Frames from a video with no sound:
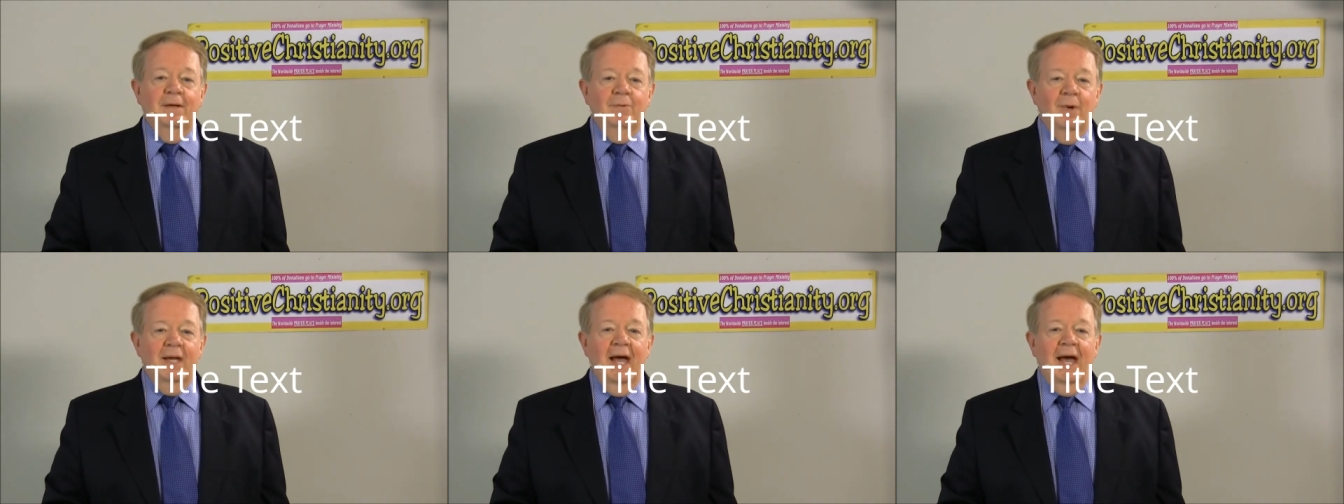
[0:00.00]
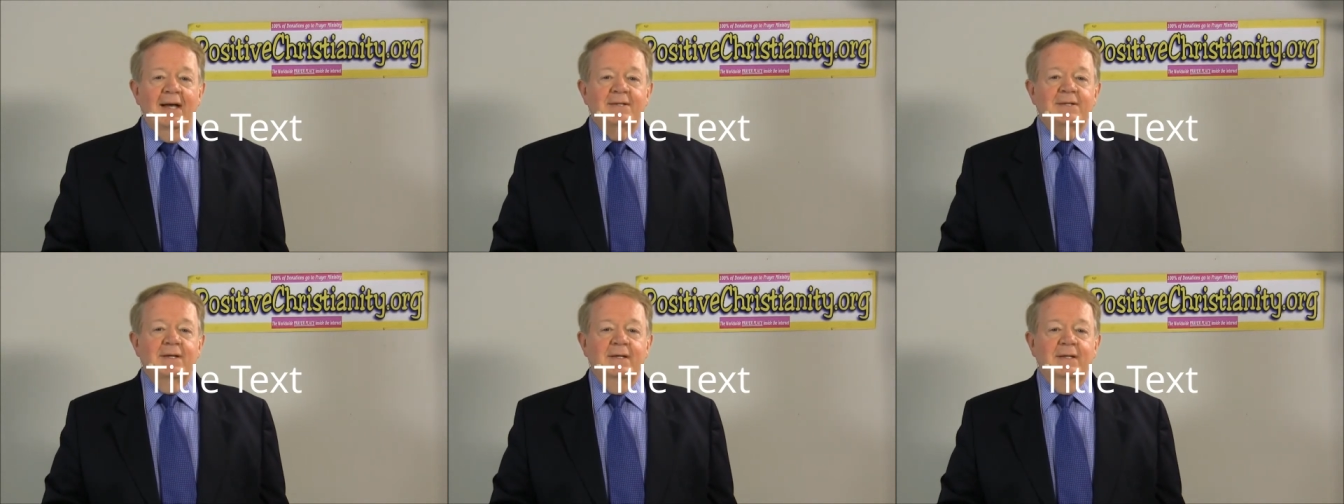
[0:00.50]
We
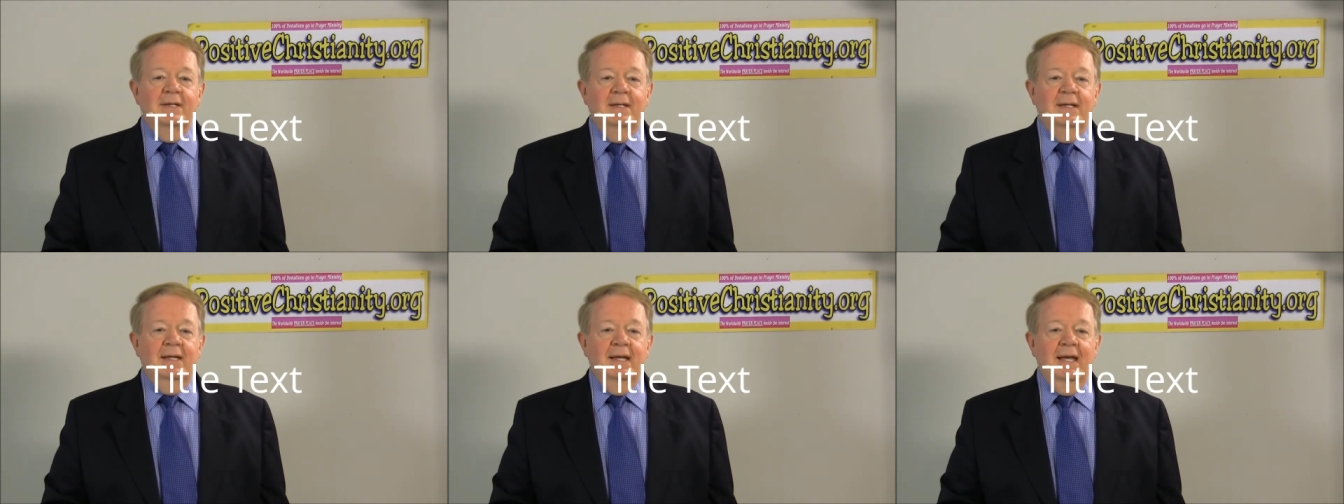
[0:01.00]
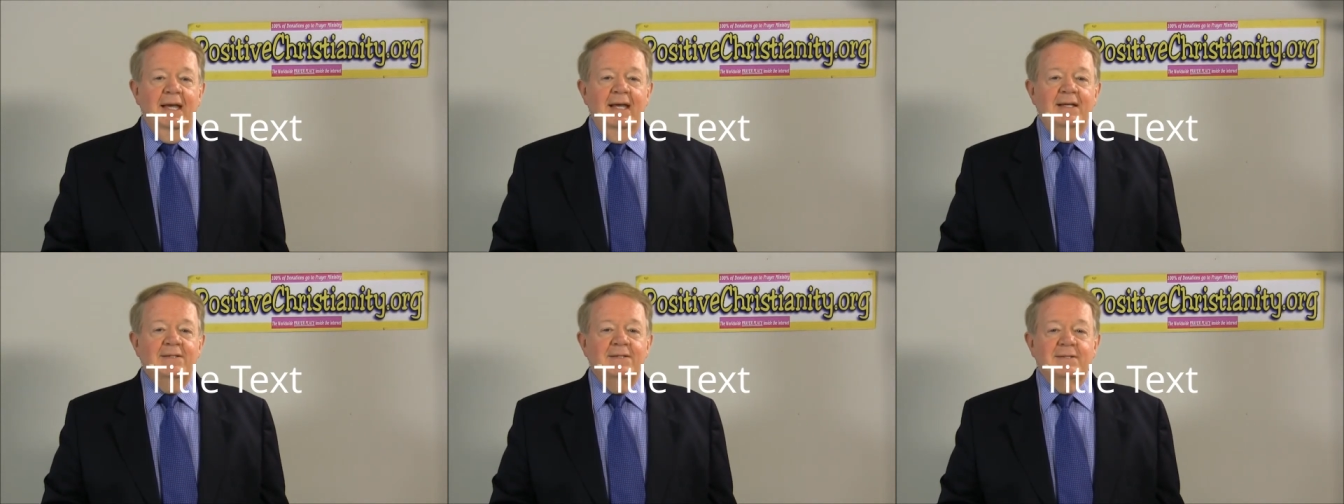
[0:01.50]
ask,
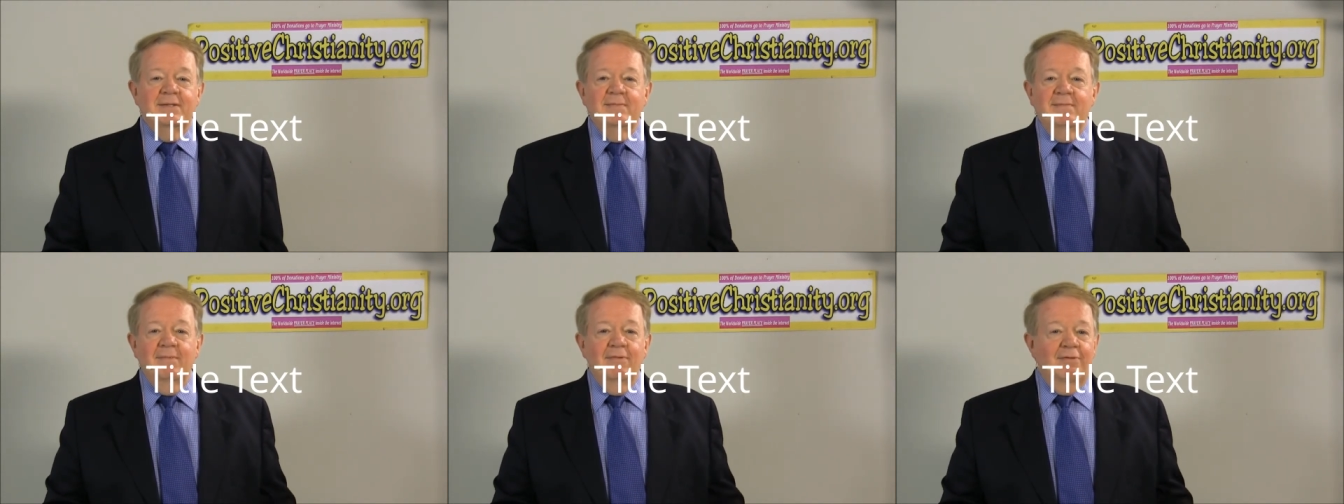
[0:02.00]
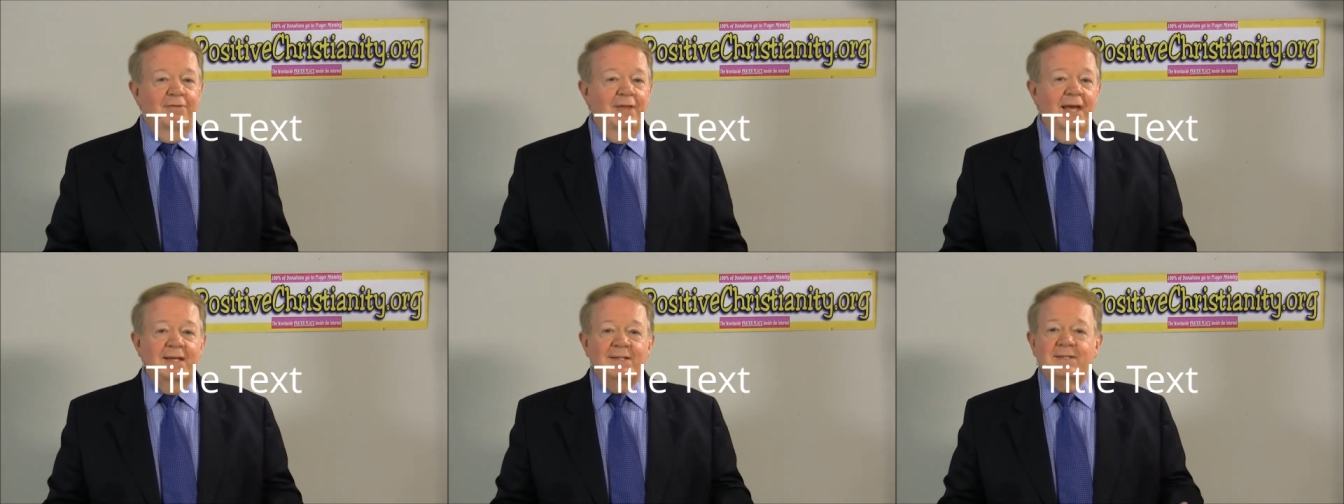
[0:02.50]
is
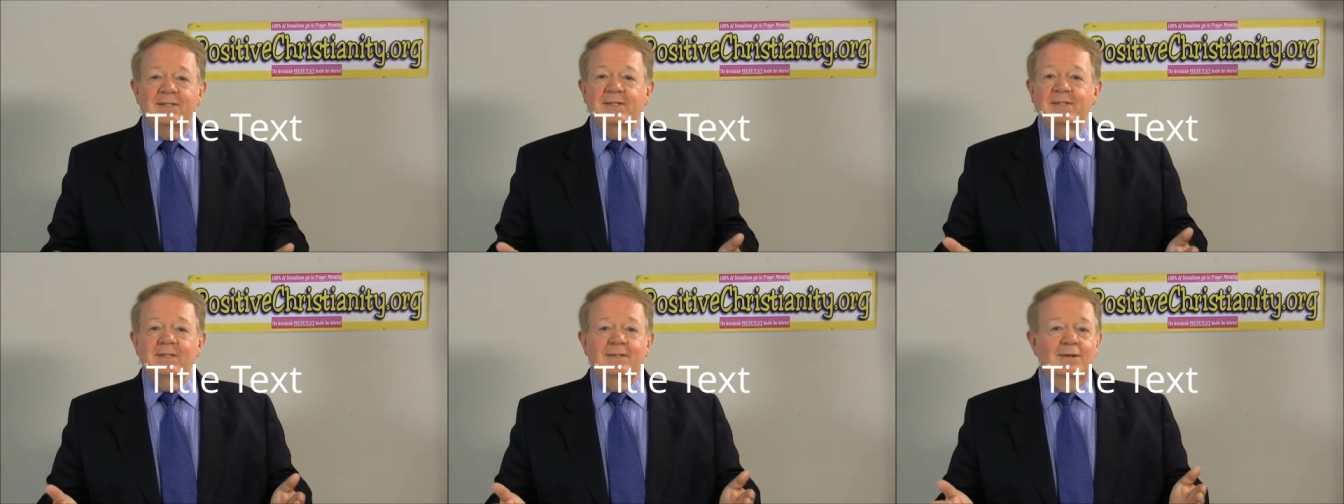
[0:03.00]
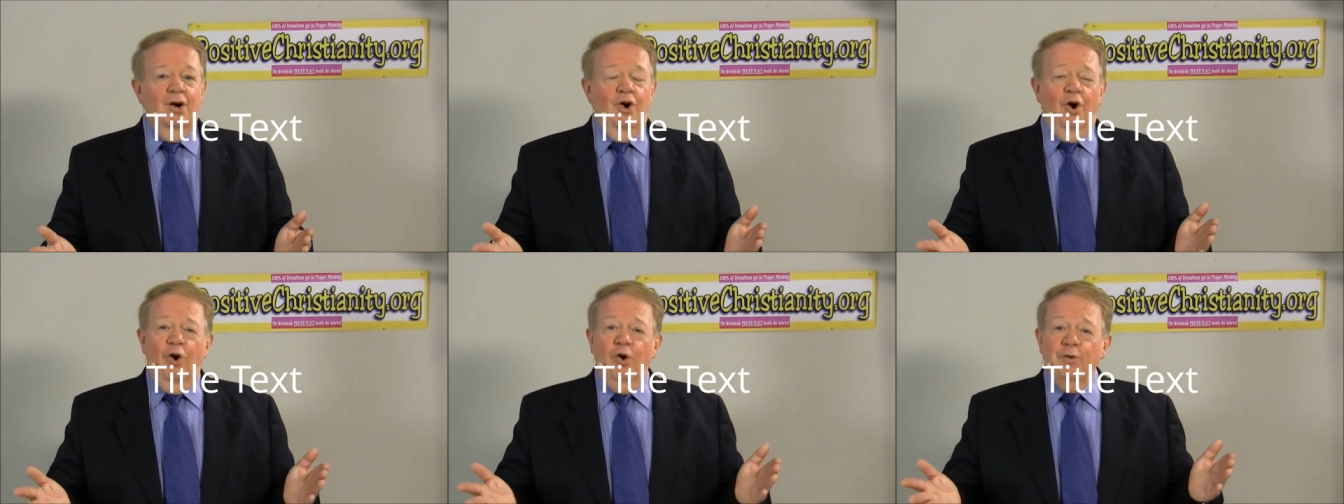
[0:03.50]
this
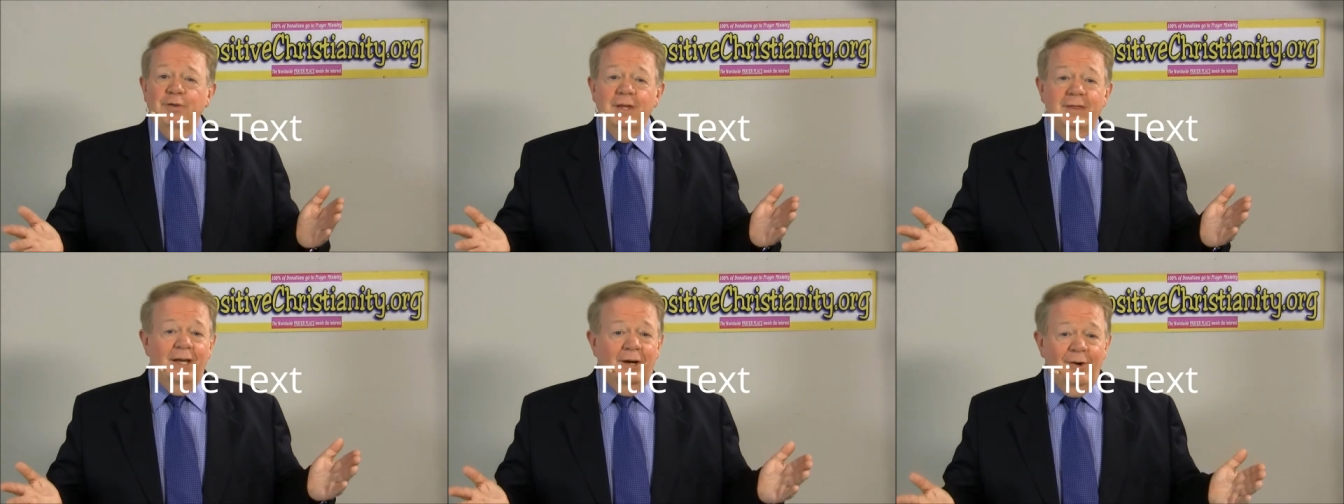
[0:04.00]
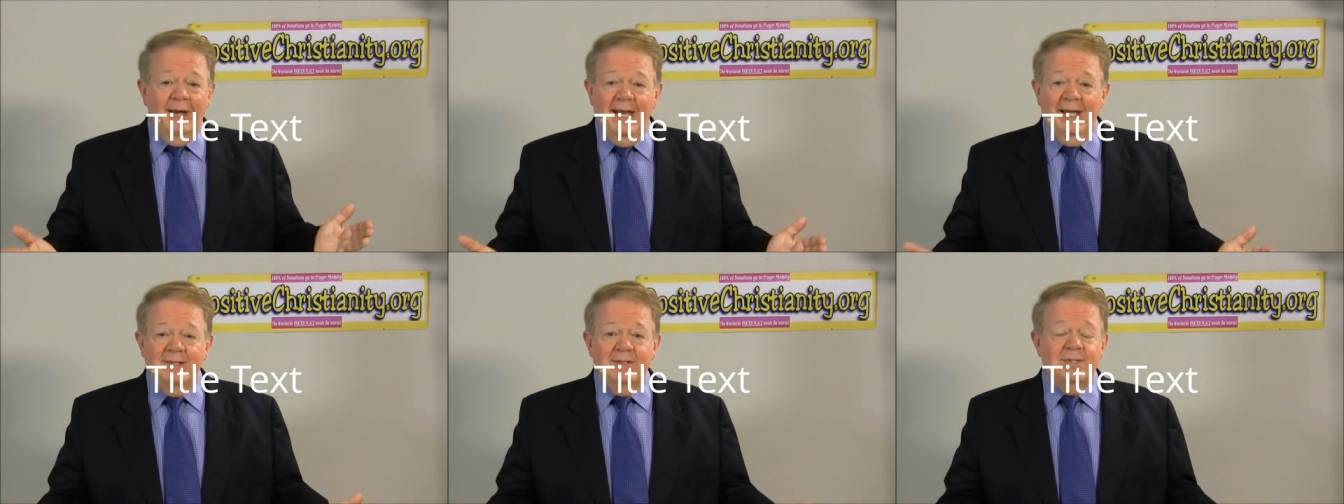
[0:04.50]
all that there
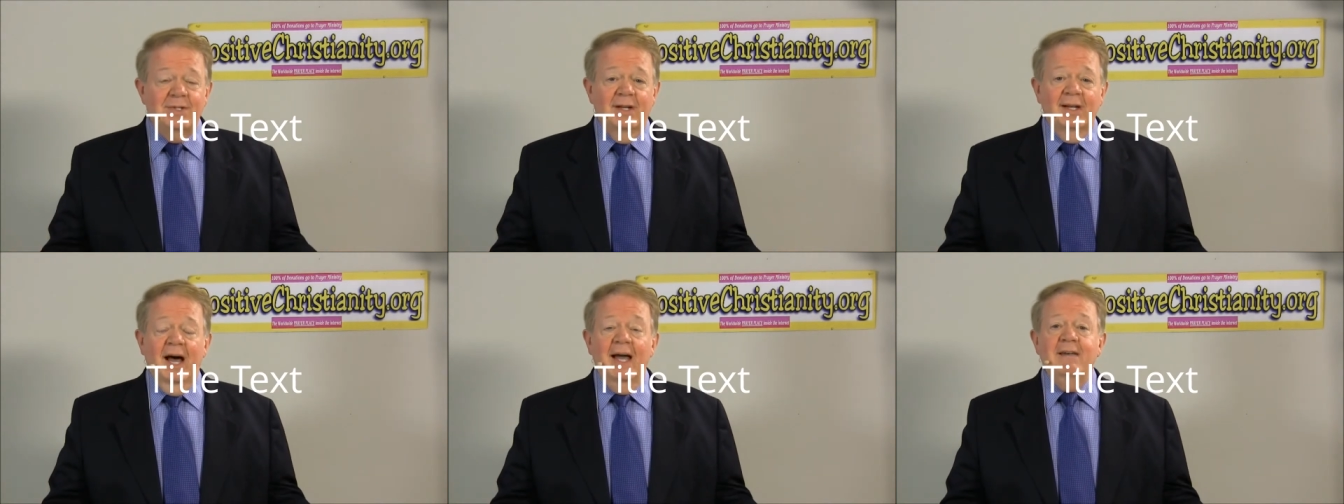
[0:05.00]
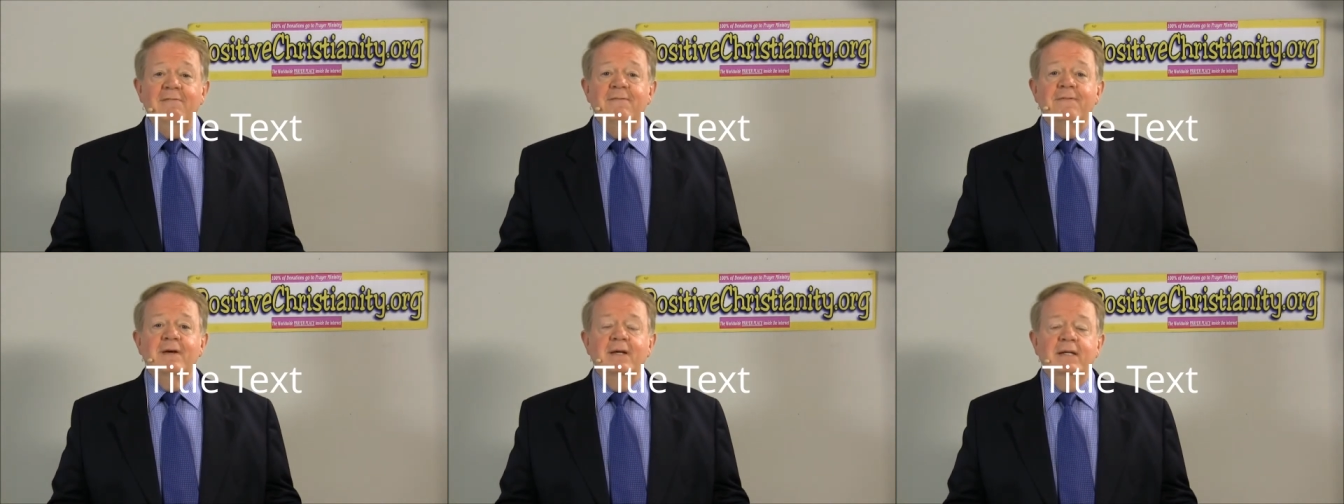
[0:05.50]
is to
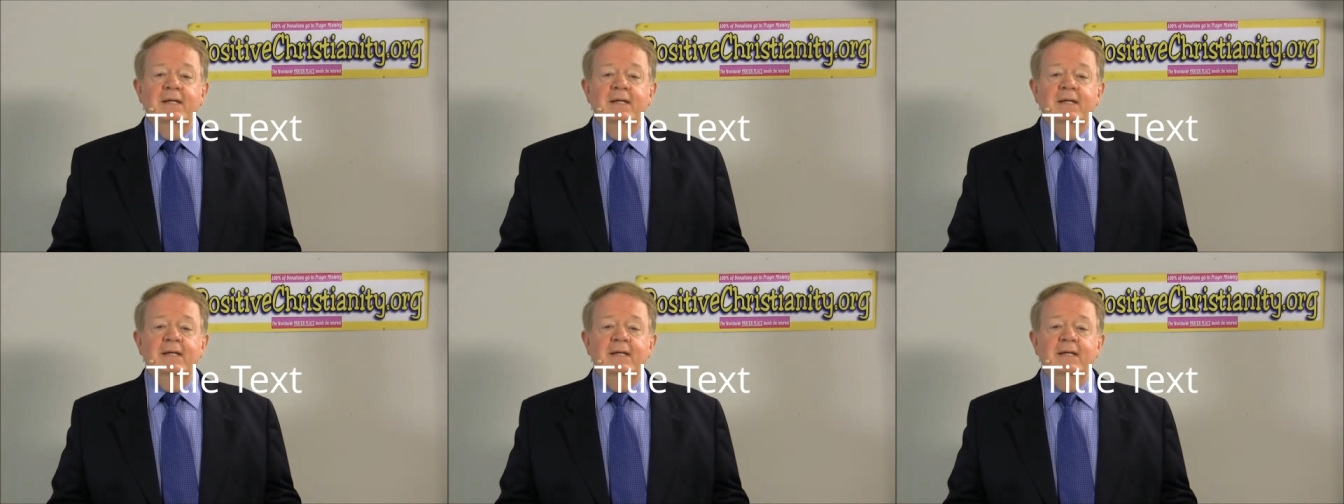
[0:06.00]
life?